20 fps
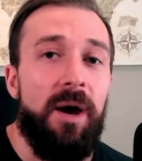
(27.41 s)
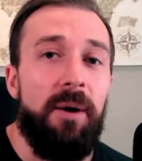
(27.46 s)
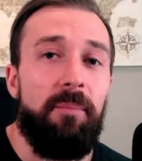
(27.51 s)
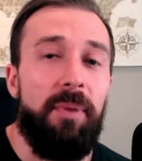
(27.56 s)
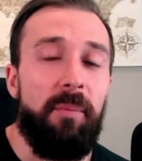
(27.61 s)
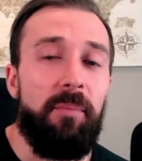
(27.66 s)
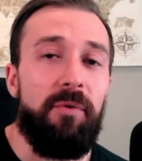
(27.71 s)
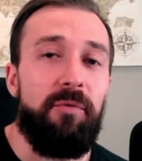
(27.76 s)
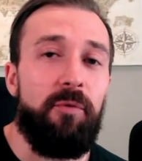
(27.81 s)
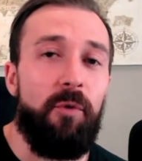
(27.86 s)

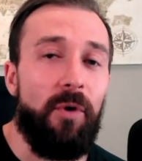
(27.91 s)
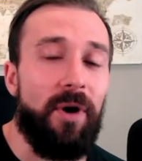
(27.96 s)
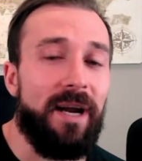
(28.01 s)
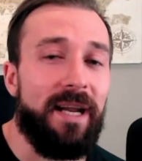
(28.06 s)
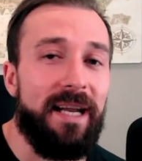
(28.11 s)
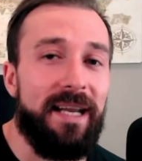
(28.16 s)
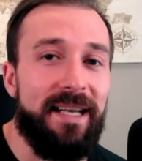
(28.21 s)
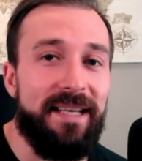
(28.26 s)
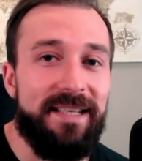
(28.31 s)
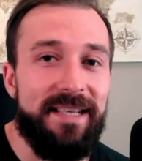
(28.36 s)
But before I
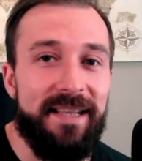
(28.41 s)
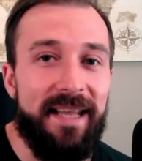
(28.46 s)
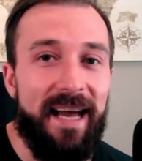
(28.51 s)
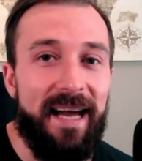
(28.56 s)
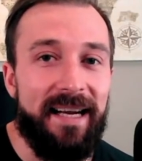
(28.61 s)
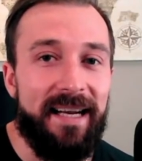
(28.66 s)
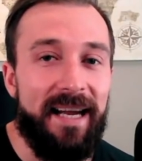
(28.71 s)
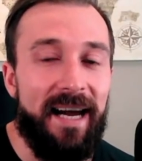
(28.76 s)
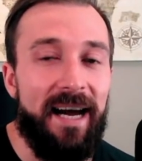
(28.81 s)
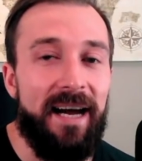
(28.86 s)
get into
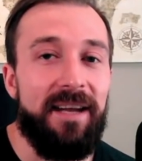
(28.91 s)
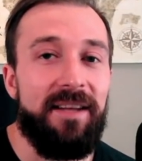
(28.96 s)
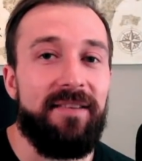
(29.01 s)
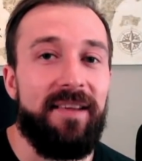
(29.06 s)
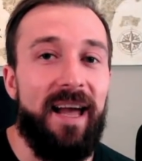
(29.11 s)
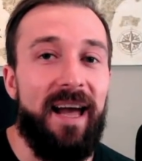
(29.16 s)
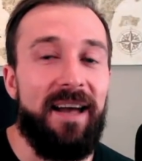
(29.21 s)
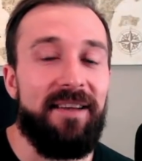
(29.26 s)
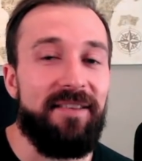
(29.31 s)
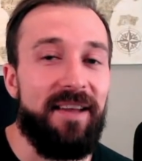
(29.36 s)
that, guys,
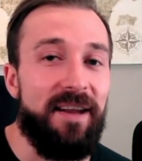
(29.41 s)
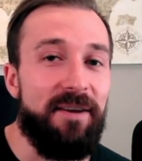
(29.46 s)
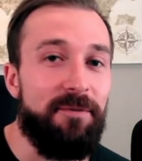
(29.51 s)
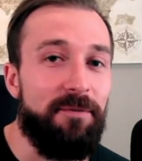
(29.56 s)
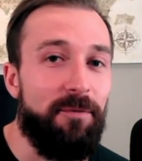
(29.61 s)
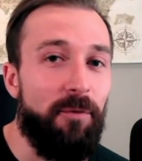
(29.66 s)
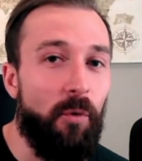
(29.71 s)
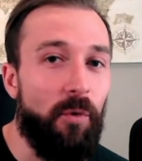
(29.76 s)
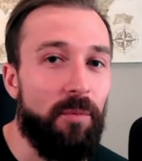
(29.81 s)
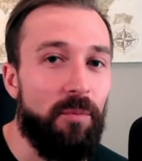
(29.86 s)
as a
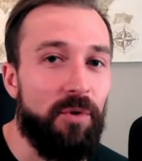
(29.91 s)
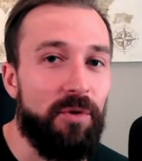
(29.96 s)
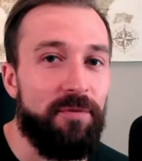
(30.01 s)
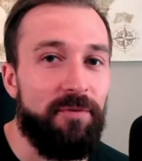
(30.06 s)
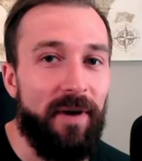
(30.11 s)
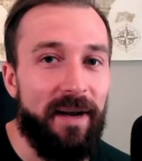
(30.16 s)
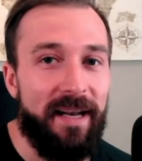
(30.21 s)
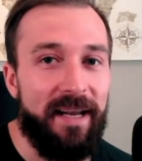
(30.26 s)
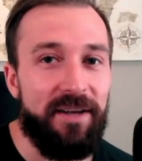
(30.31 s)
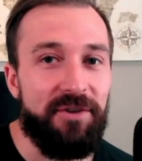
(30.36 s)
former
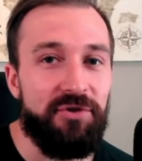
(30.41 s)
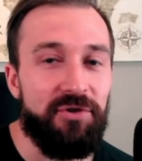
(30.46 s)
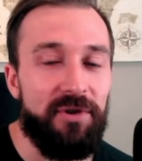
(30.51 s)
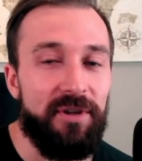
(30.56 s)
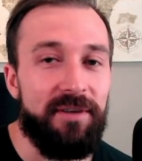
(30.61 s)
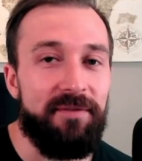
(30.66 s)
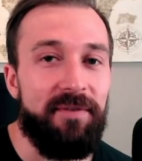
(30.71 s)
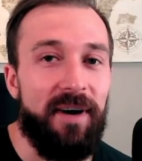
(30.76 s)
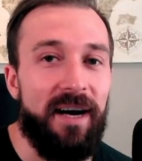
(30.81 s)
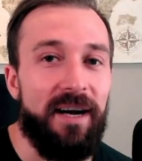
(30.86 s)
financial
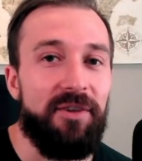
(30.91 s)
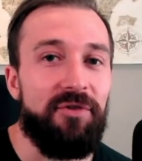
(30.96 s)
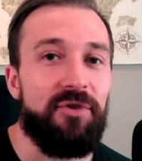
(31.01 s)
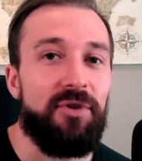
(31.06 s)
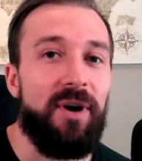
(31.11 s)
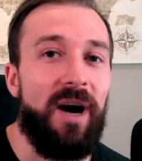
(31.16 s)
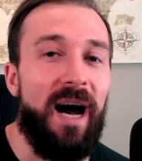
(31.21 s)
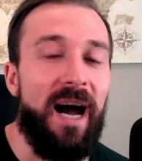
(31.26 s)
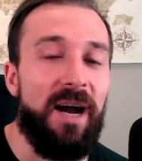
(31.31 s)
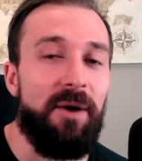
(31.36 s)

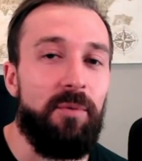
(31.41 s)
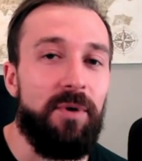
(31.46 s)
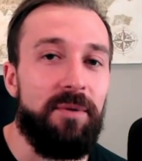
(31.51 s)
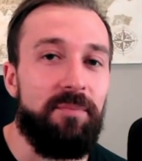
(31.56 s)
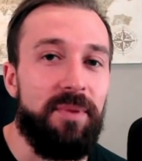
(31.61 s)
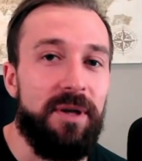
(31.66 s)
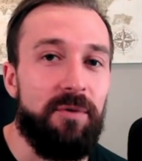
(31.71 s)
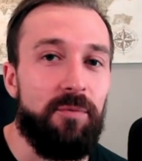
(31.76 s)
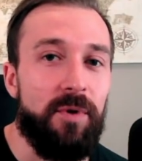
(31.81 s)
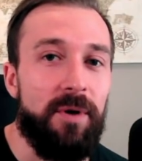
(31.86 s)
advisor, I would
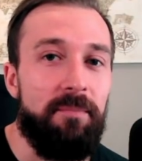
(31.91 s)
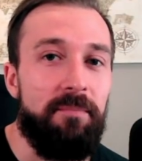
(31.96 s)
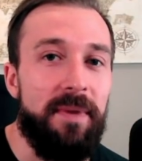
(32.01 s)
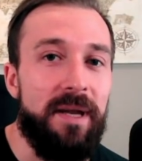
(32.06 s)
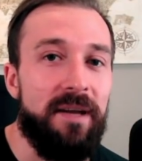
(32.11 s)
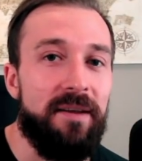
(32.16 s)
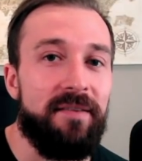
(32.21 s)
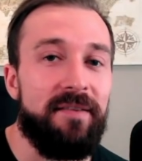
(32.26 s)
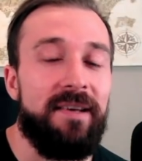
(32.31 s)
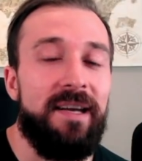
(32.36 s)
be
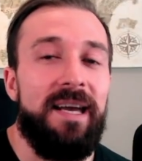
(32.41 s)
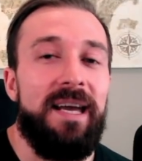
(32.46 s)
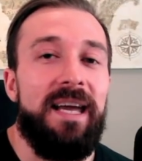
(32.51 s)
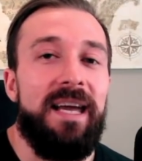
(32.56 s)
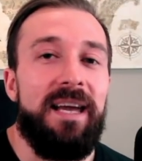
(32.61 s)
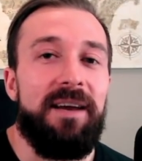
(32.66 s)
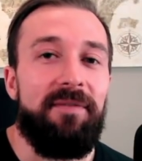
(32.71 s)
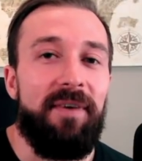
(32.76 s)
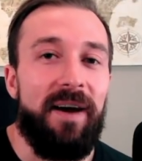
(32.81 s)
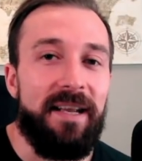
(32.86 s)
remiss
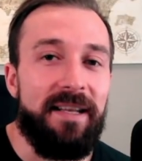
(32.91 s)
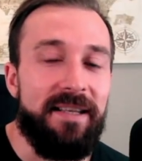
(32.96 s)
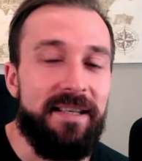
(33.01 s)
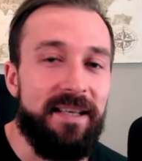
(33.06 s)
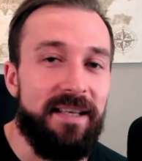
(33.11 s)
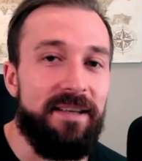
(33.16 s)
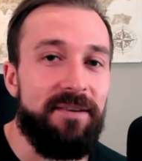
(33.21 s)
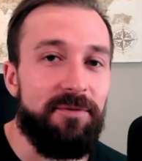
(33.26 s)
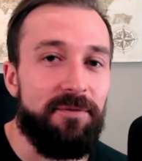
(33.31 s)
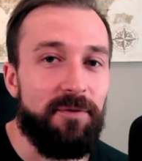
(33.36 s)
if I
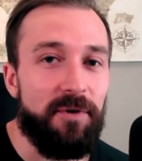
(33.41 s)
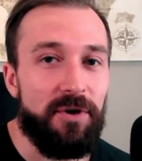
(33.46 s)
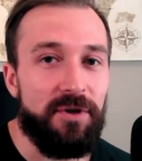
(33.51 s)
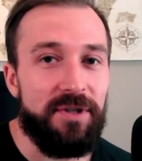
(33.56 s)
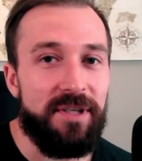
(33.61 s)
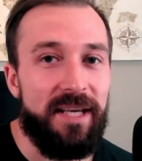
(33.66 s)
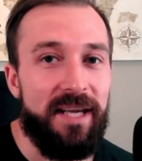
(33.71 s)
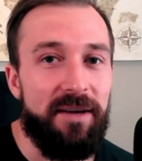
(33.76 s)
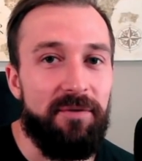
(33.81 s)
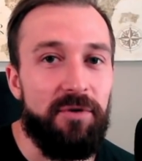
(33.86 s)
didn't
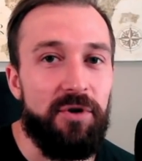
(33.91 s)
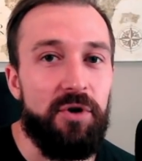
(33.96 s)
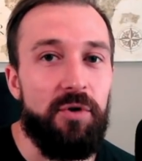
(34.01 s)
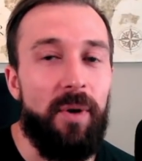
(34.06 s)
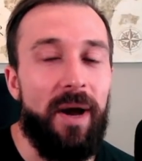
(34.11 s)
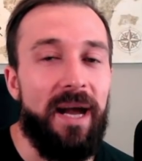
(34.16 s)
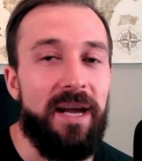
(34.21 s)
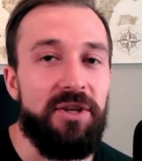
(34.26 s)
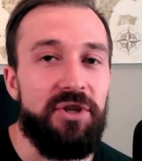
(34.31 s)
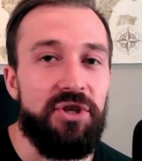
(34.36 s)
first give you
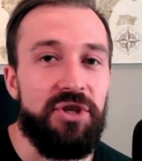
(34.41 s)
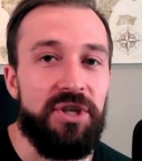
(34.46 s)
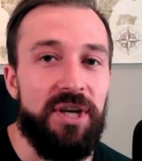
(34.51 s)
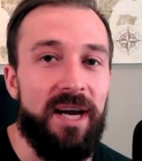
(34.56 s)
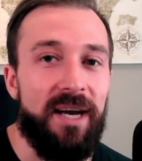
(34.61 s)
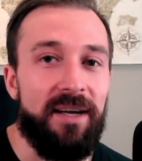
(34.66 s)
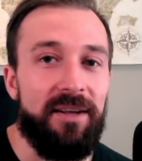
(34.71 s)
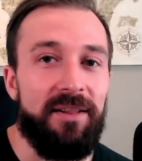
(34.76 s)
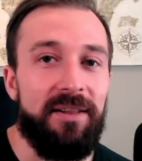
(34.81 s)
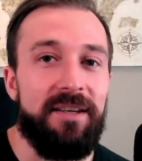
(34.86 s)
a
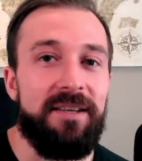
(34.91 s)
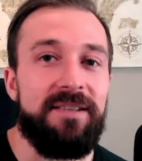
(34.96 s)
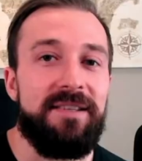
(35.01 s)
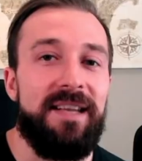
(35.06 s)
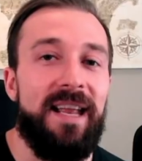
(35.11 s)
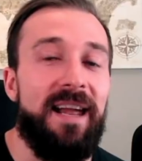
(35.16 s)
checklist,